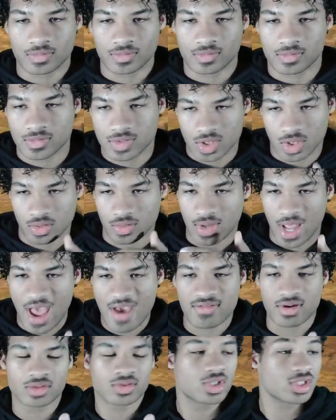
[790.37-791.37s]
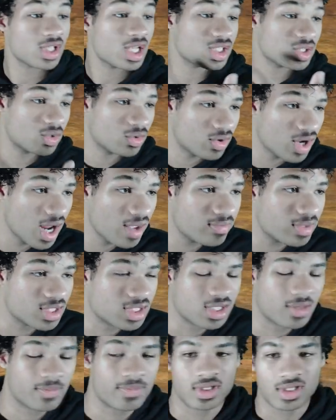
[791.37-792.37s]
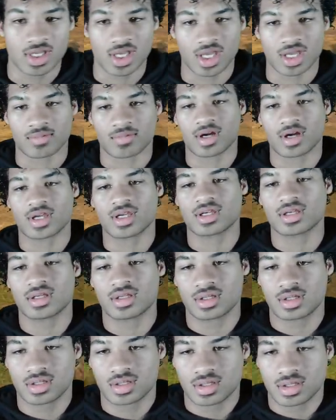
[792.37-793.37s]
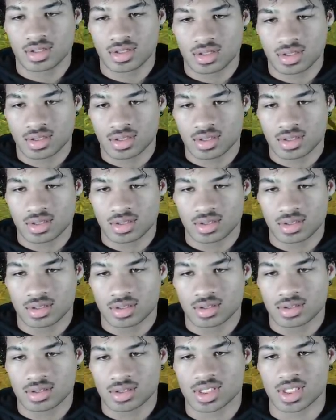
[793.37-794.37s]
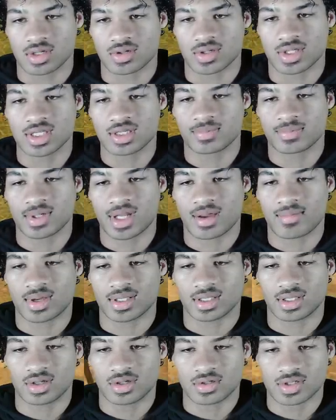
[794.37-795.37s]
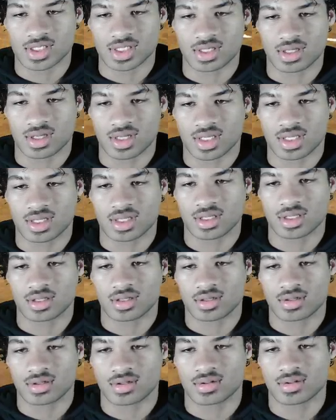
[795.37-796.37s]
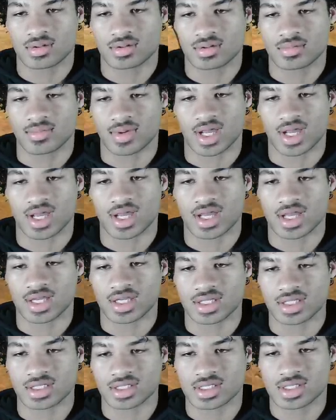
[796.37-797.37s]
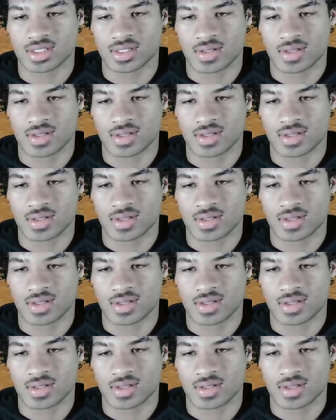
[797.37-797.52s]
So there's also a grab mix up in the game, right? So he can block my lows and all that, my highs,